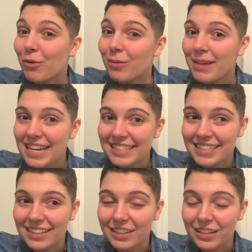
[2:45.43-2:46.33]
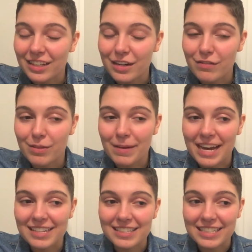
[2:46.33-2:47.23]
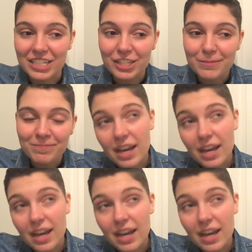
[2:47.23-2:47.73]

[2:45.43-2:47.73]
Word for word: more masculinely over the past year.